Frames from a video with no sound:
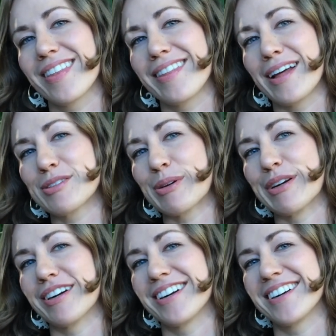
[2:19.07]
And that's
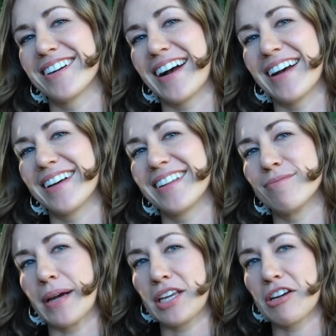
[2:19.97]
where
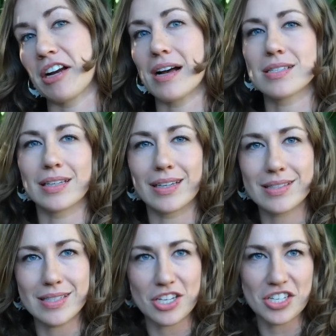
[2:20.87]
my curiosity
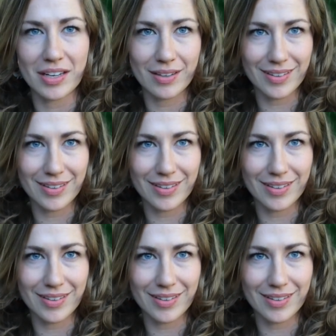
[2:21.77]
gets satiated,